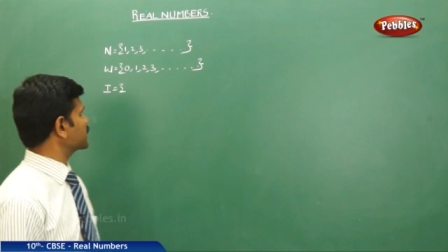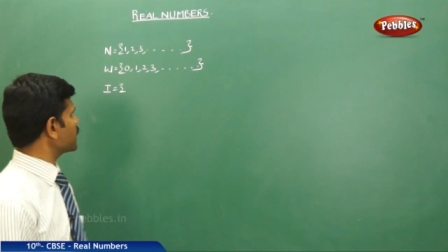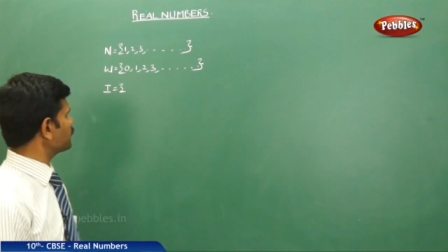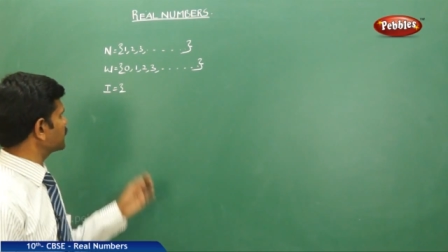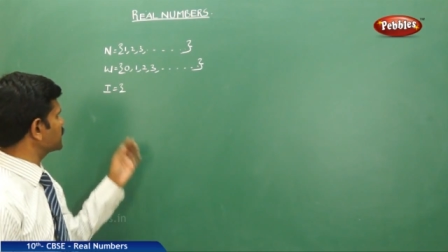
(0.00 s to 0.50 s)
set
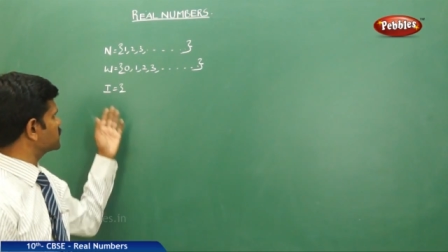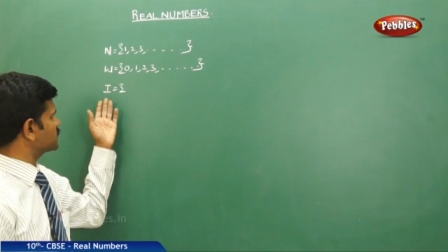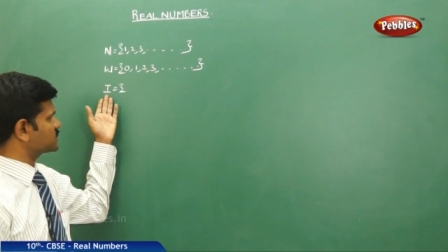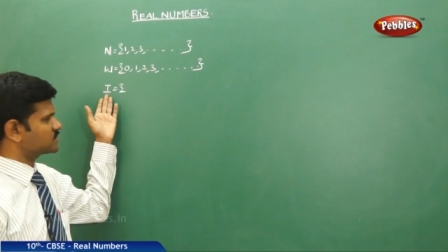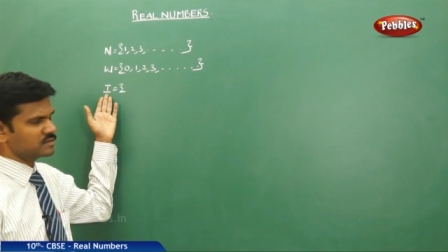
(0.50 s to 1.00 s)
of
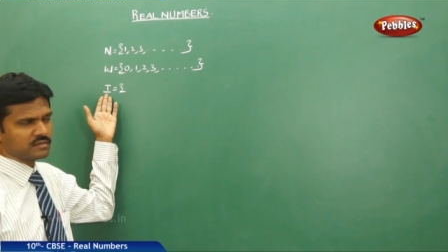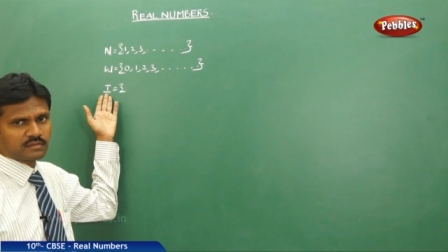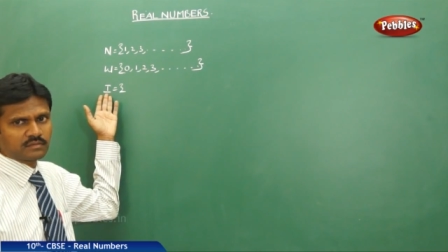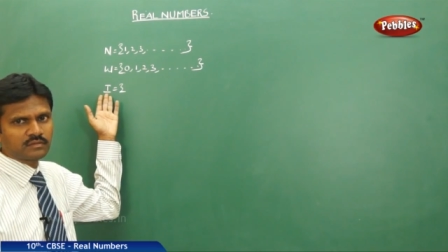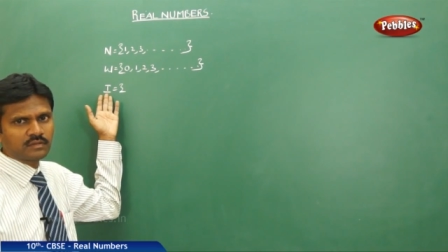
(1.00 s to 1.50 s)
integers.
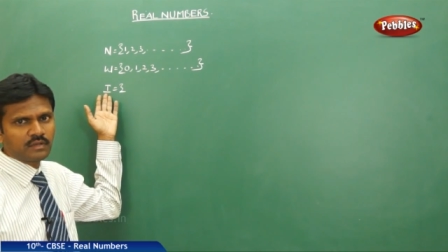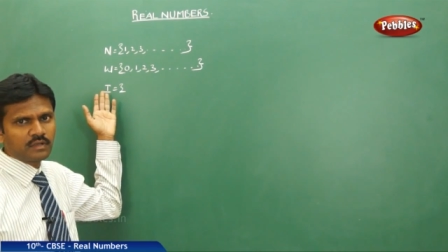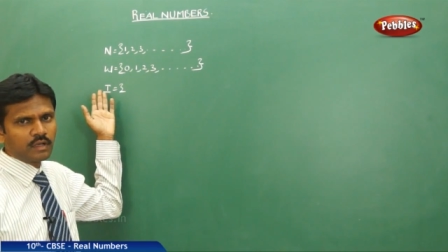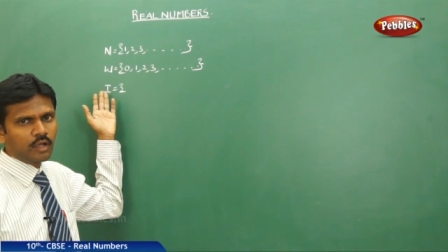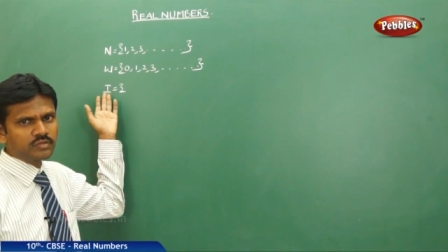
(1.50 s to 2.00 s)

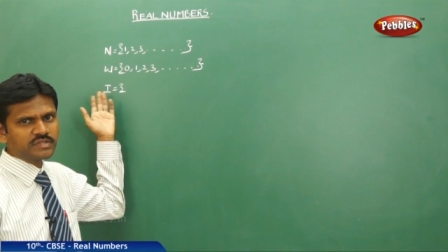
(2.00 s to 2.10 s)
How